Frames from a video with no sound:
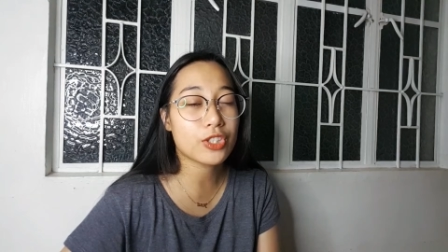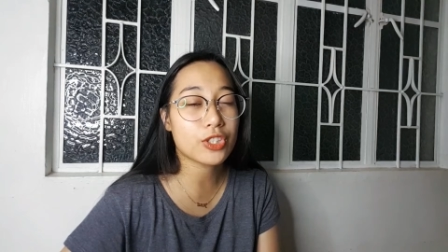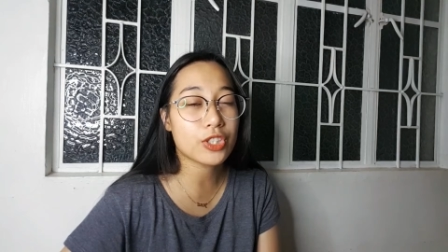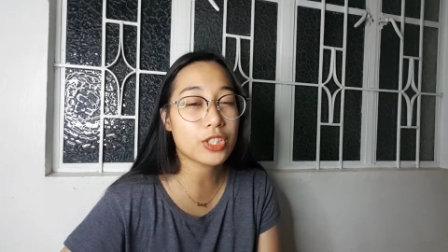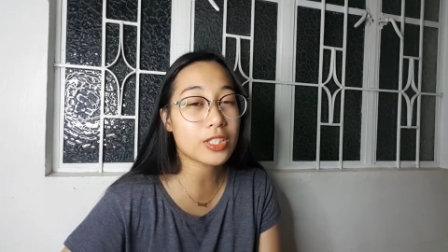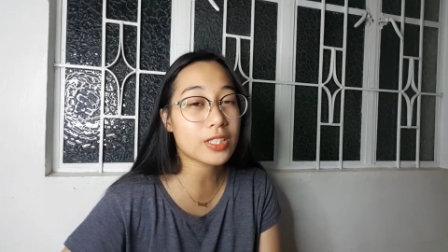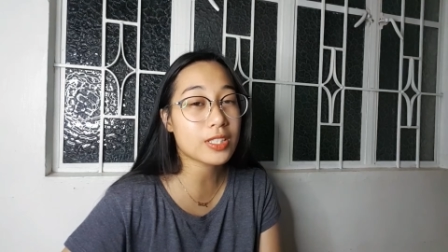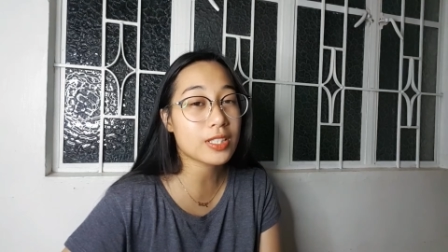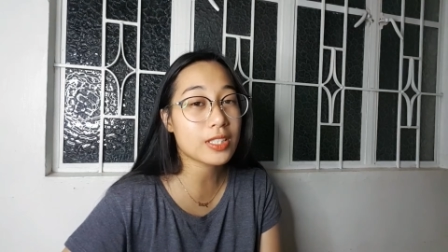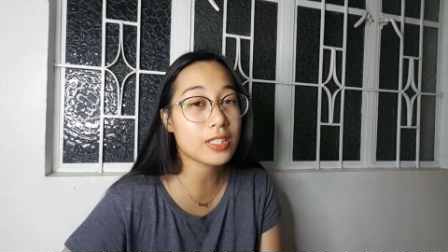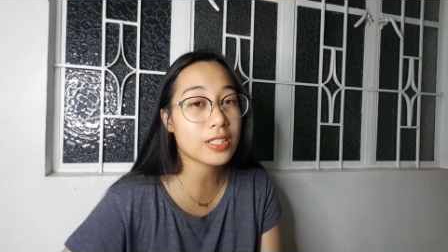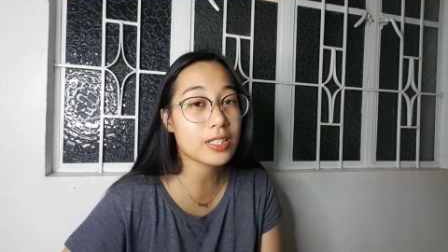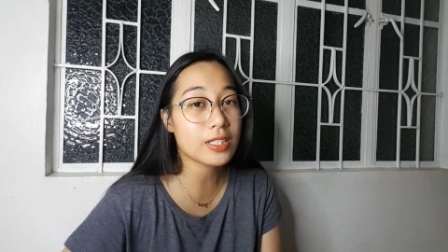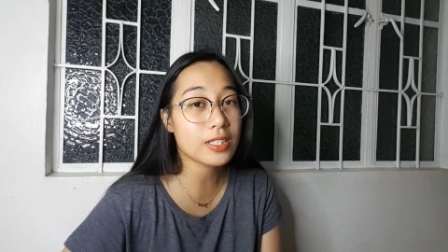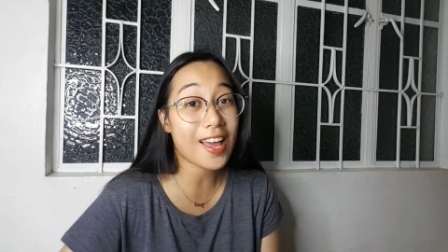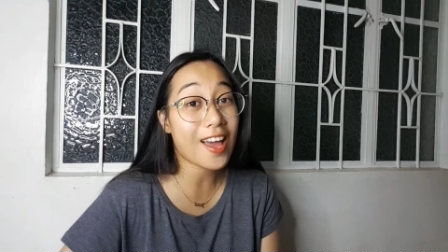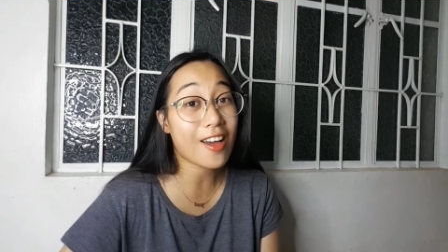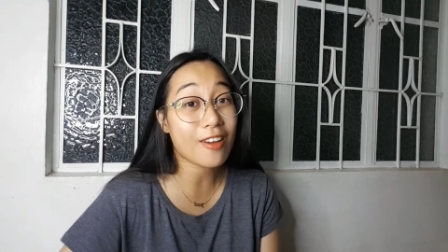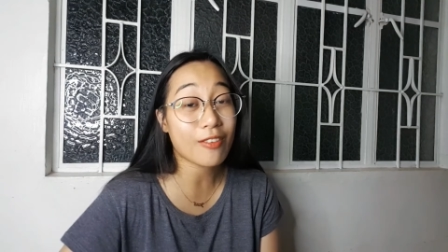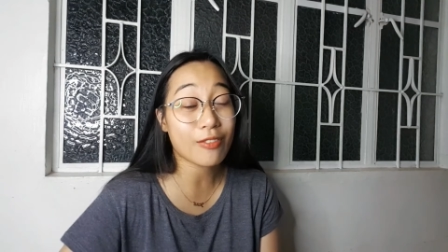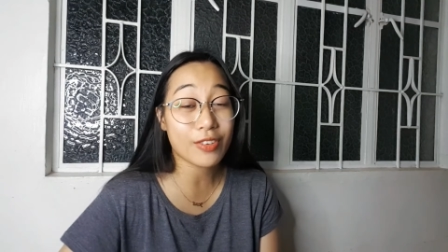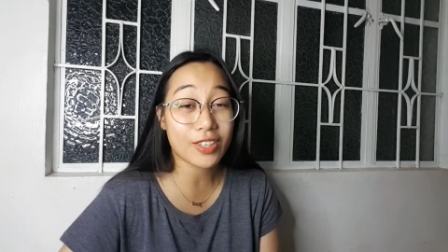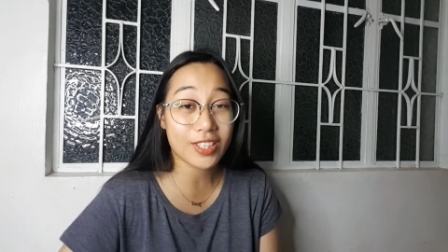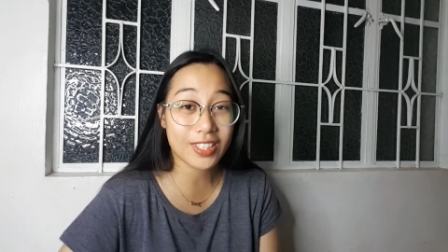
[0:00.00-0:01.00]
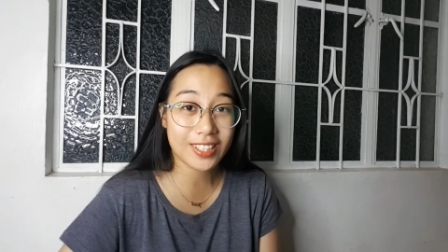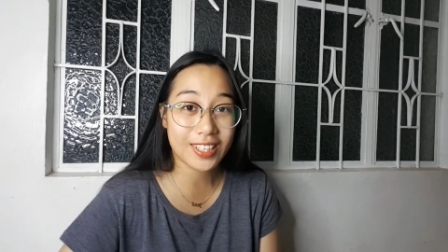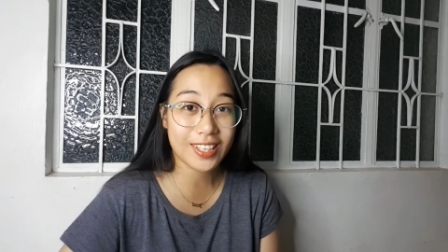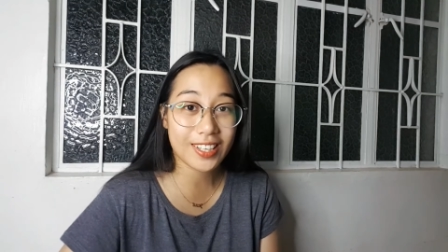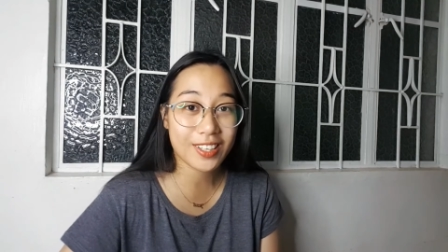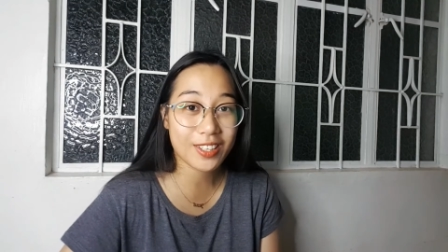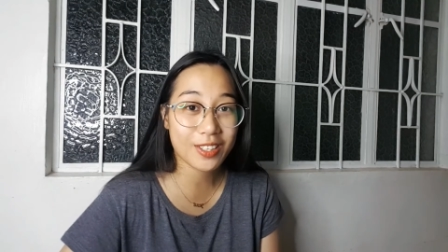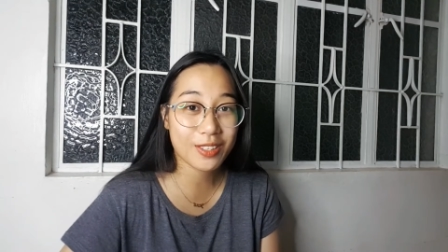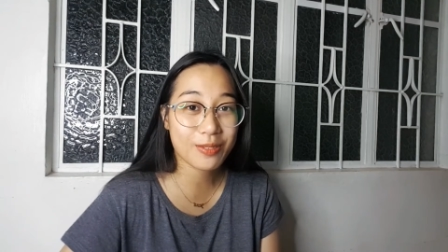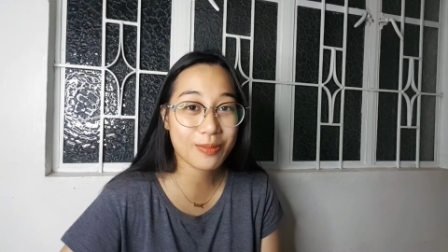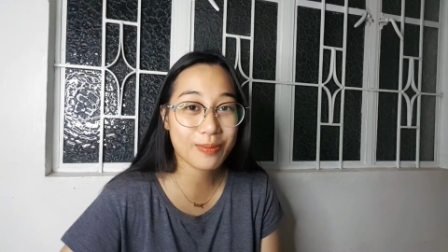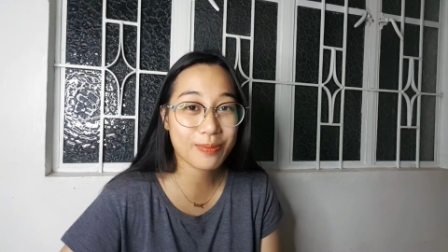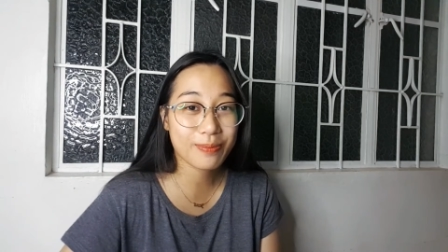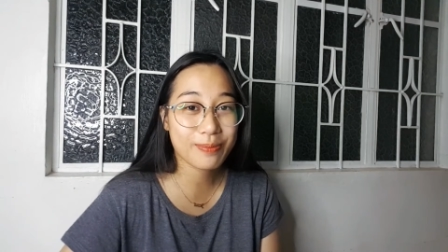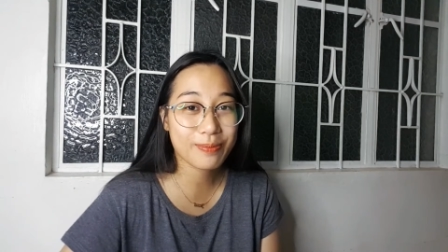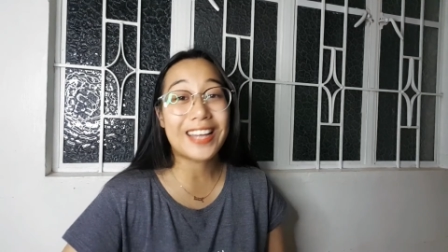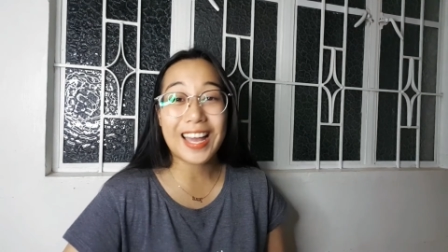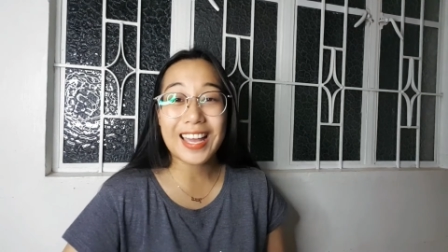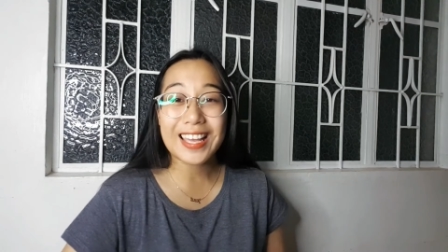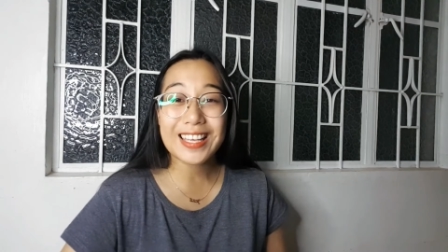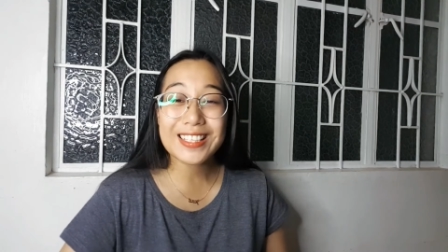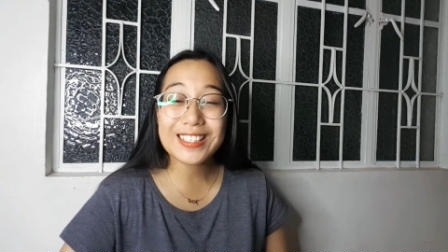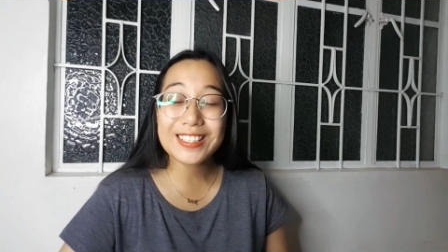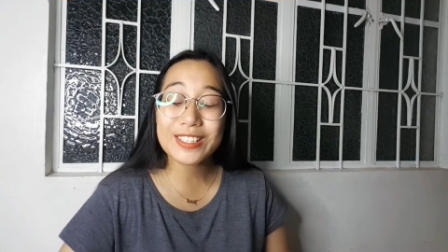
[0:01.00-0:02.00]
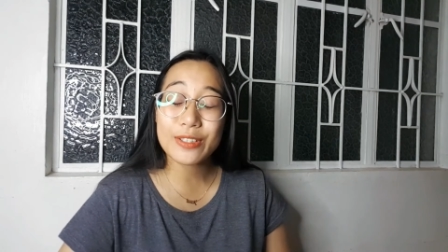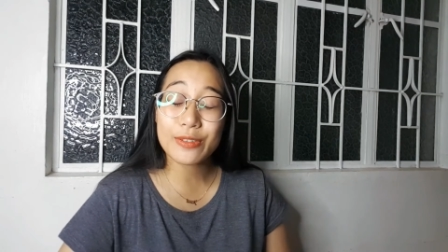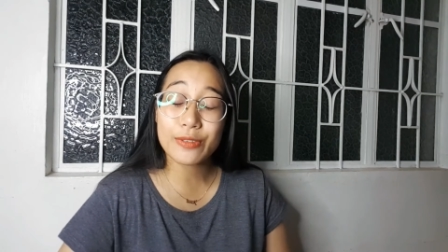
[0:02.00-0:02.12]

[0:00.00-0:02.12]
Jesus every day. Guys,